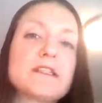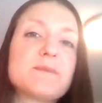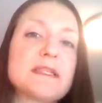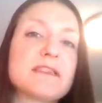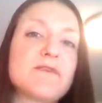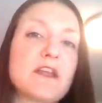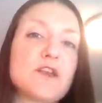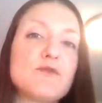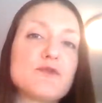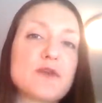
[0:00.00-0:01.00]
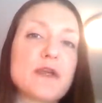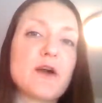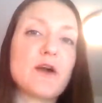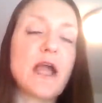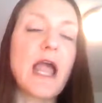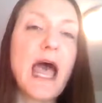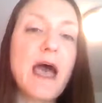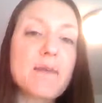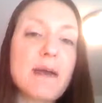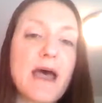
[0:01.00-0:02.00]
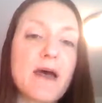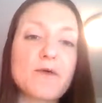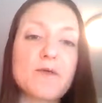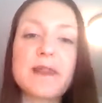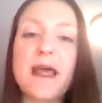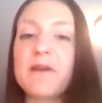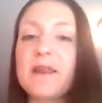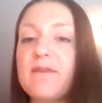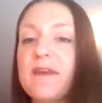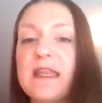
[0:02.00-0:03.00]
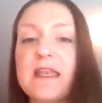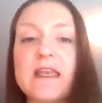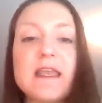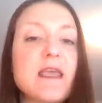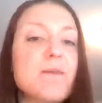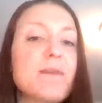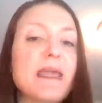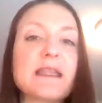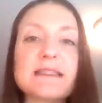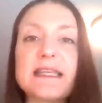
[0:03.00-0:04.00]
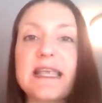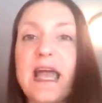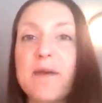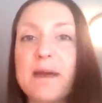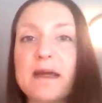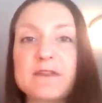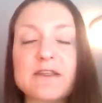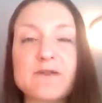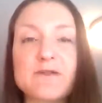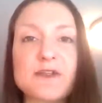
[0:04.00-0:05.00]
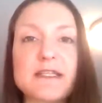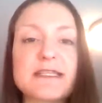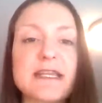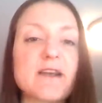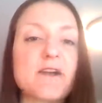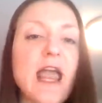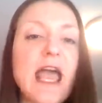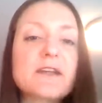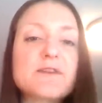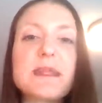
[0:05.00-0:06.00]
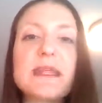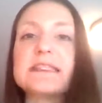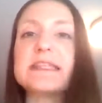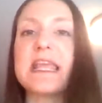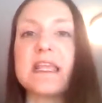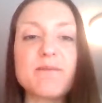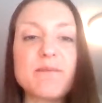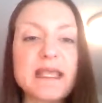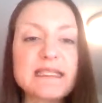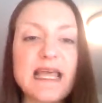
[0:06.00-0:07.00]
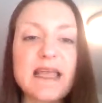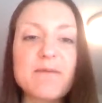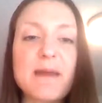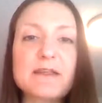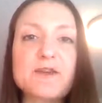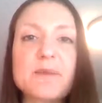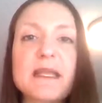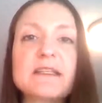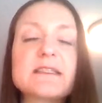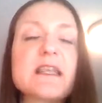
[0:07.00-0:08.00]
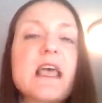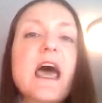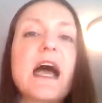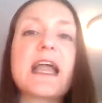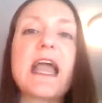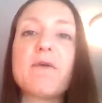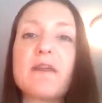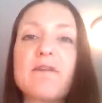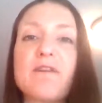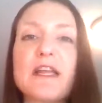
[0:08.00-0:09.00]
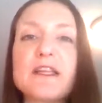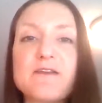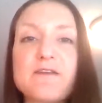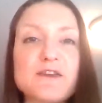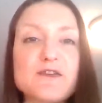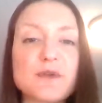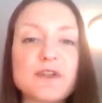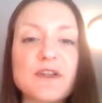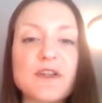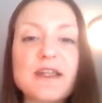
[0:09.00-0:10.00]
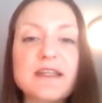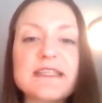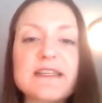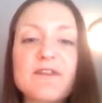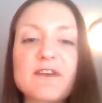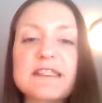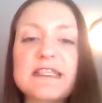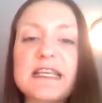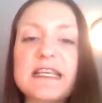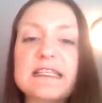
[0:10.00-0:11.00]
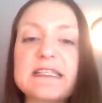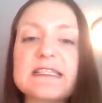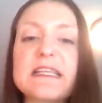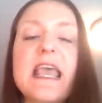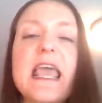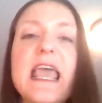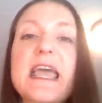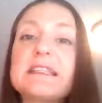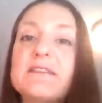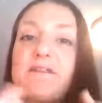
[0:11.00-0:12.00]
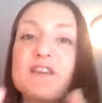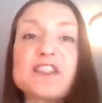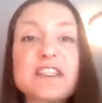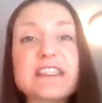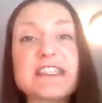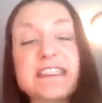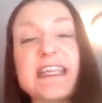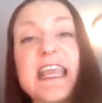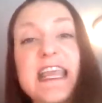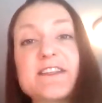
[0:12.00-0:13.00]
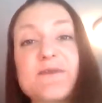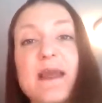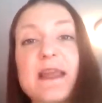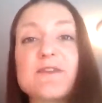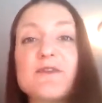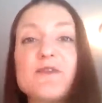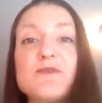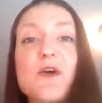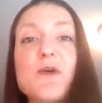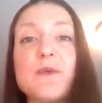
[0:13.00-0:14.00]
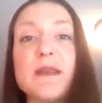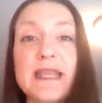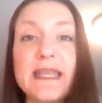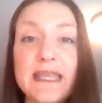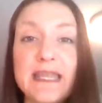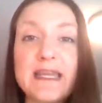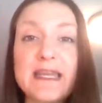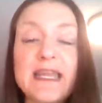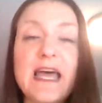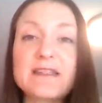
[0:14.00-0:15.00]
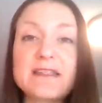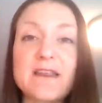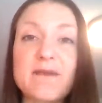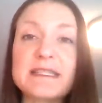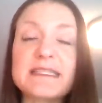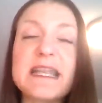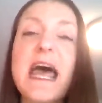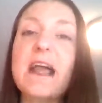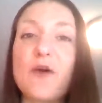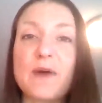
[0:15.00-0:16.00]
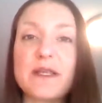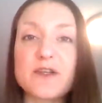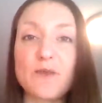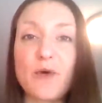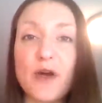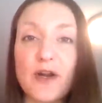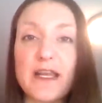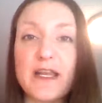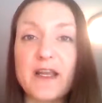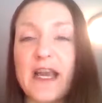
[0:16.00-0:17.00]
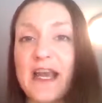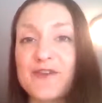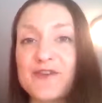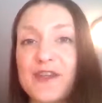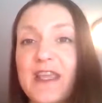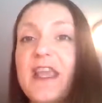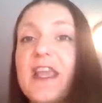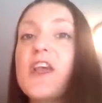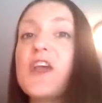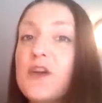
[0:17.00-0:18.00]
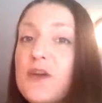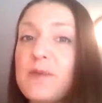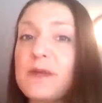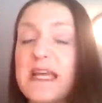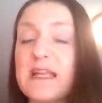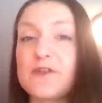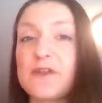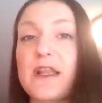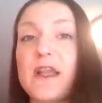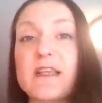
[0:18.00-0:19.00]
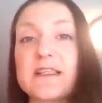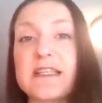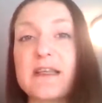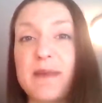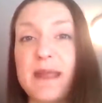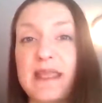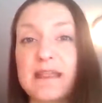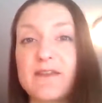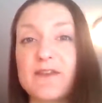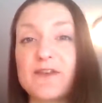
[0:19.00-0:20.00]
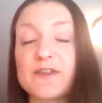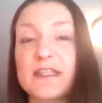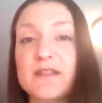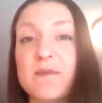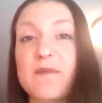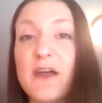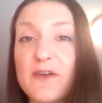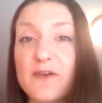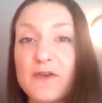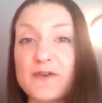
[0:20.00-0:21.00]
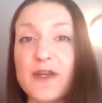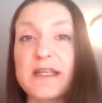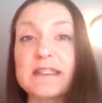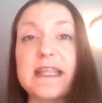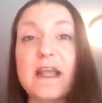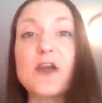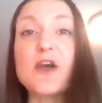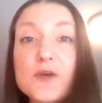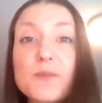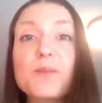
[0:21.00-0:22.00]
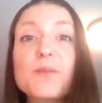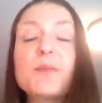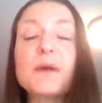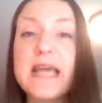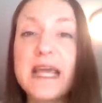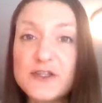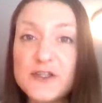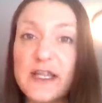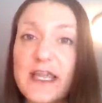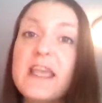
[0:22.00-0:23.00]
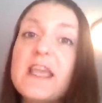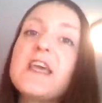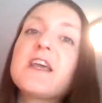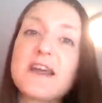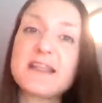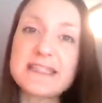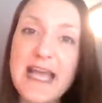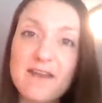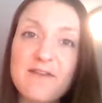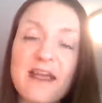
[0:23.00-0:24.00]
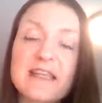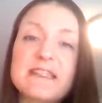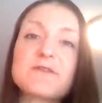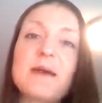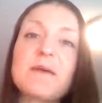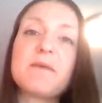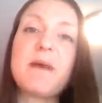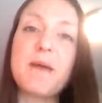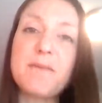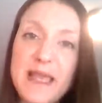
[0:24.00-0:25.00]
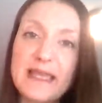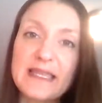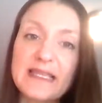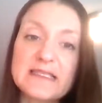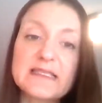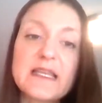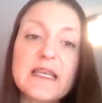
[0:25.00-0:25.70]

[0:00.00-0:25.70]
one specific nutrient or compound without even balancing compounds and nutrients that interact with it, taking baseline measurements, accounting for individual differences, and deficiency states, right? So if you don't need calcium, it's not going to work, and it could potentially cause an imbalance of your system of other nutrients that could potentially cause side effects. That's why we want balance.